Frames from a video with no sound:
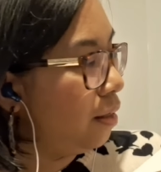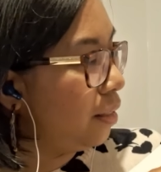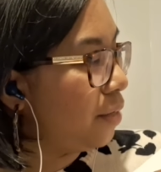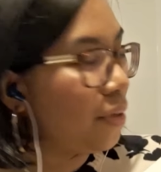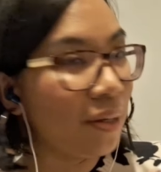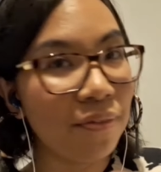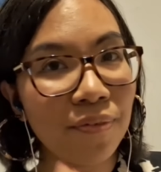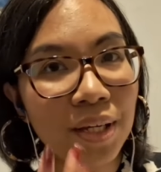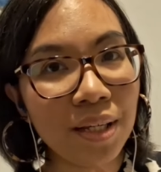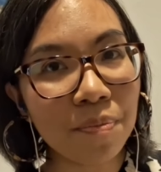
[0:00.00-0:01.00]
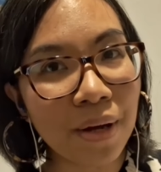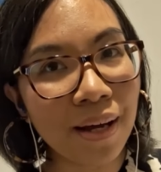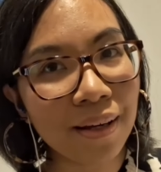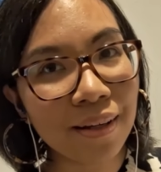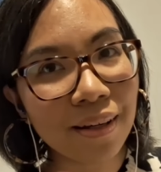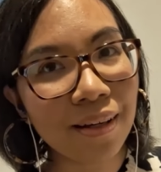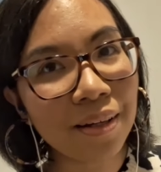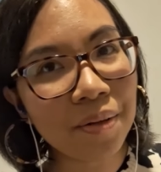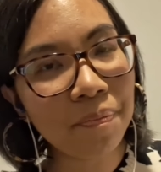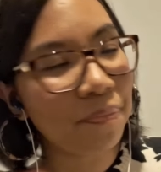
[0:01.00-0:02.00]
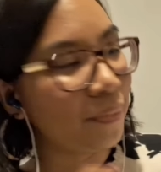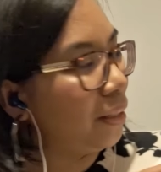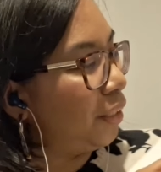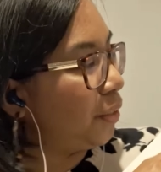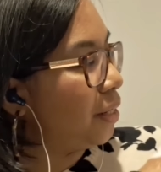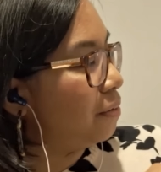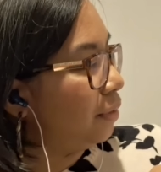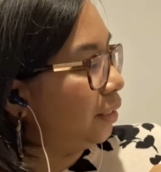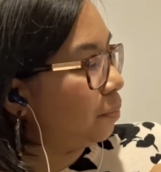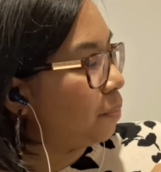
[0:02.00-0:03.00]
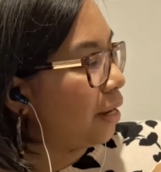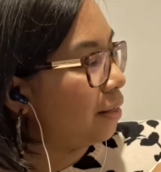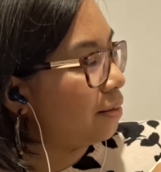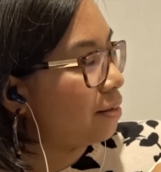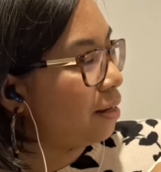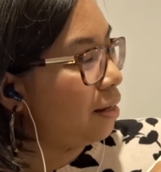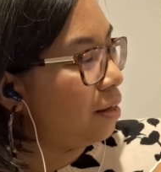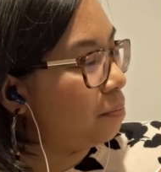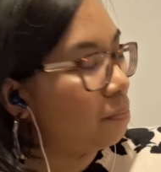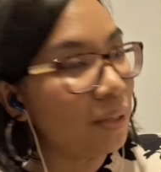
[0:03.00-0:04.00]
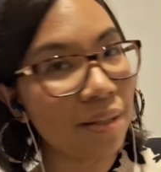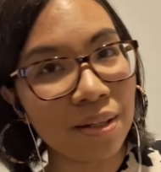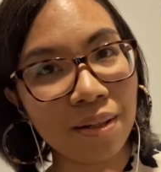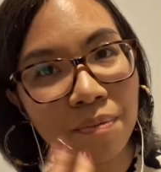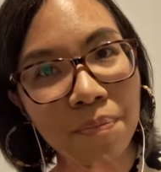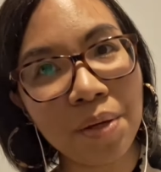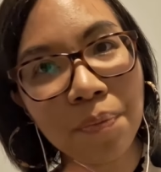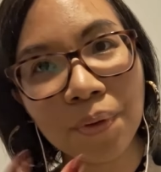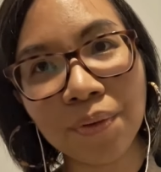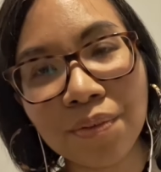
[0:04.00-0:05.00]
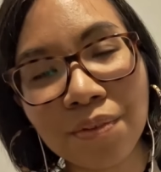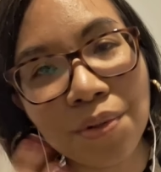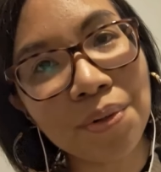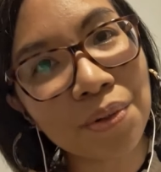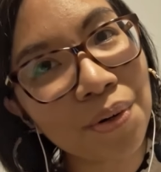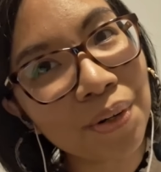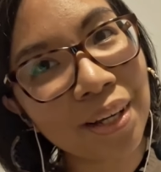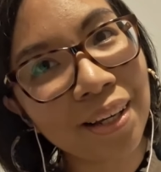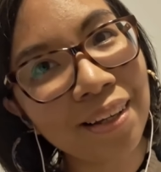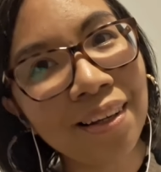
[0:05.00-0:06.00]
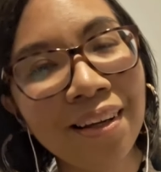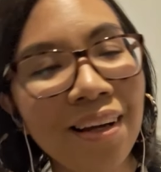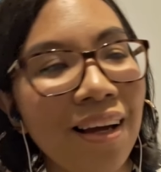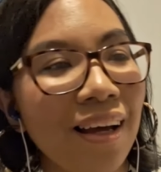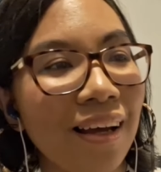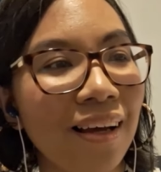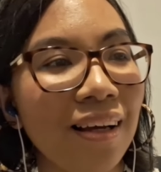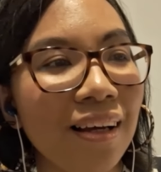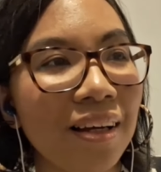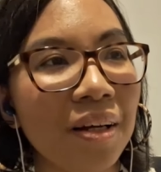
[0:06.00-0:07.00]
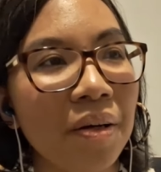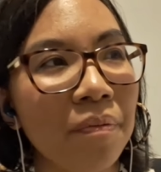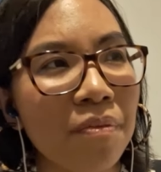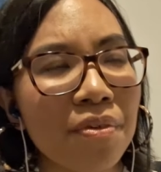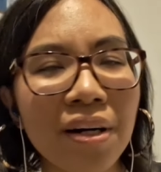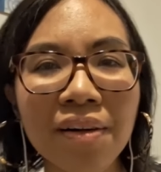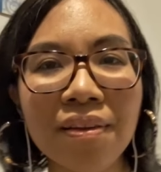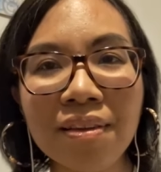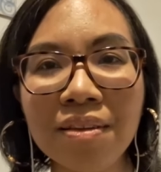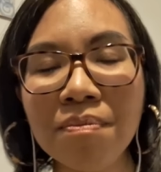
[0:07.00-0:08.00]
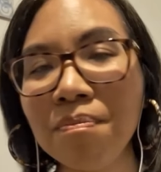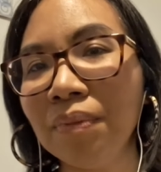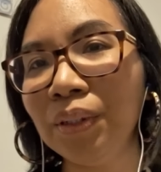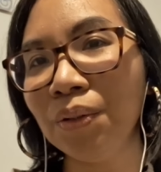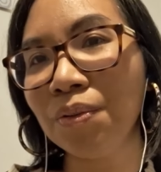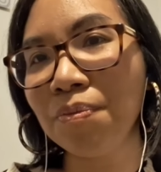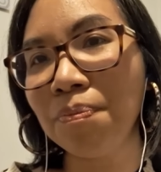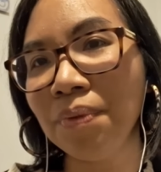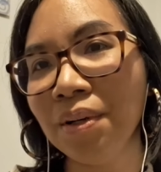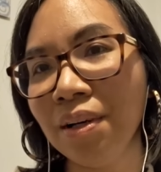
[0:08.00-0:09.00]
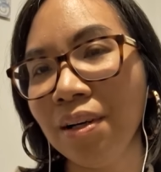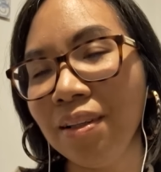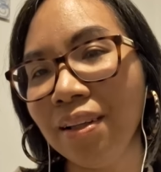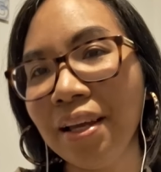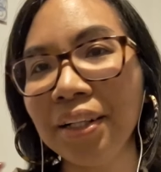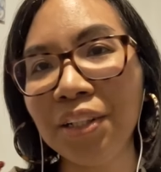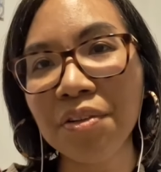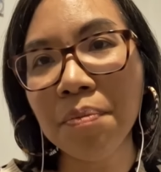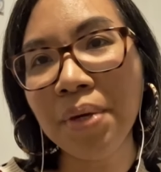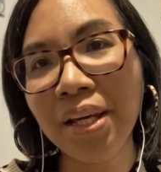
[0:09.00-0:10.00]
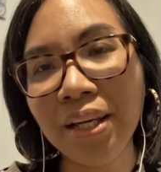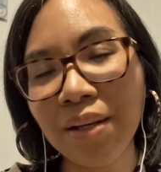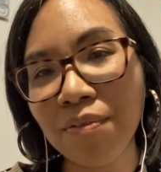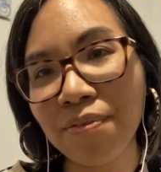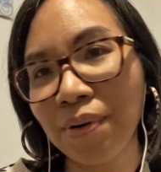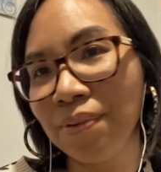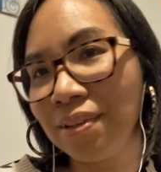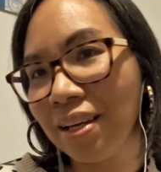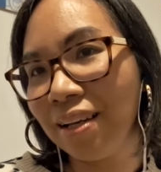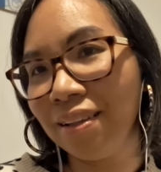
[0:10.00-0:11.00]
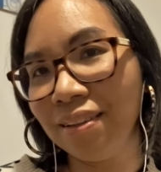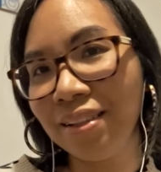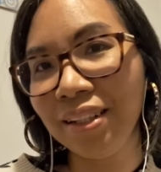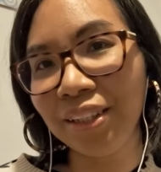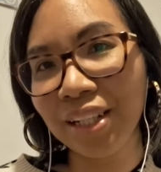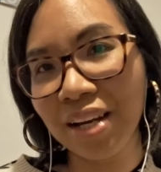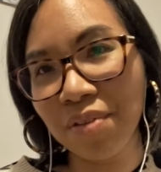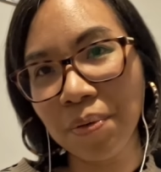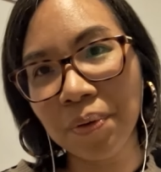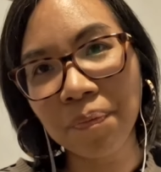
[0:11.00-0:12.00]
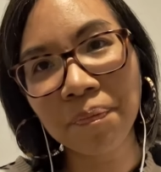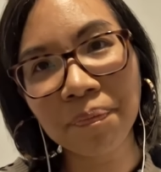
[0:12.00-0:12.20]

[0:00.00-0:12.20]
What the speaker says: Giving feedback, showing respect, letting people do the talking, rather than sort of the lecturer being in front and teaching everyone,